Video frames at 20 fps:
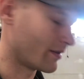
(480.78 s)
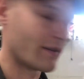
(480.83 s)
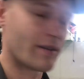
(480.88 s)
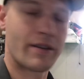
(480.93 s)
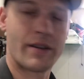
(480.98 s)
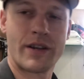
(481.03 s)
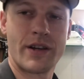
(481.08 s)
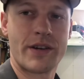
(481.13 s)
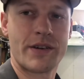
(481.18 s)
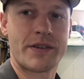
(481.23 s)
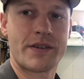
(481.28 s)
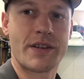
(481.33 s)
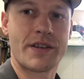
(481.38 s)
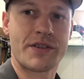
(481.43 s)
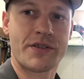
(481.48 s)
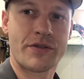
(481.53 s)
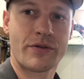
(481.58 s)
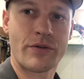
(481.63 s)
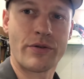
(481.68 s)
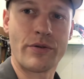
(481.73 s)
here's this
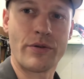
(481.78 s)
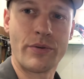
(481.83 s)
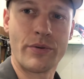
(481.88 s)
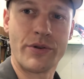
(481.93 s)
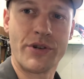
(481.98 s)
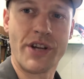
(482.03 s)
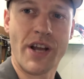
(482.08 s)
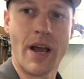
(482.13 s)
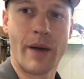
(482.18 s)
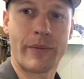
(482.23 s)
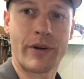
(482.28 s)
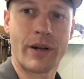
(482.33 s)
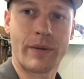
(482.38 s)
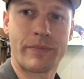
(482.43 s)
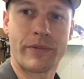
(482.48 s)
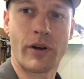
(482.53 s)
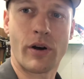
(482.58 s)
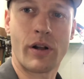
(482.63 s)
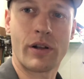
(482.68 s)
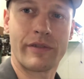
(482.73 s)
screw jamming up
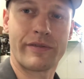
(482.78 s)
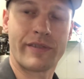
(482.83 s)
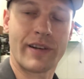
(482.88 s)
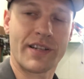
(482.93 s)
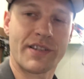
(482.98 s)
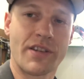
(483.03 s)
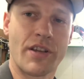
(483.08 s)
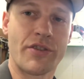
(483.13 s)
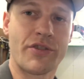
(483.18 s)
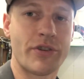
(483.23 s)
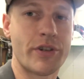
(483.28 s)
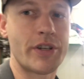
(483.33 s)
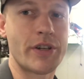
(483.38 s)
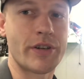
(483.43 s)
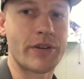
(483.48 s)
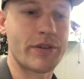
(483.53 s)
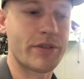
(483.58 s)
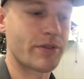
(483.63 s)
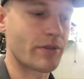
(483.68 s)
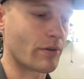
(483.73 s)
the Hall effect sensor
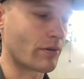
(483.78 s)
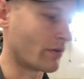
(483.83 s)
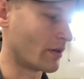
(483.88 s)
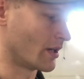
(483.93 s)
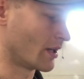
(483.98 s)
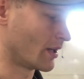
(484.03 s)
gear. So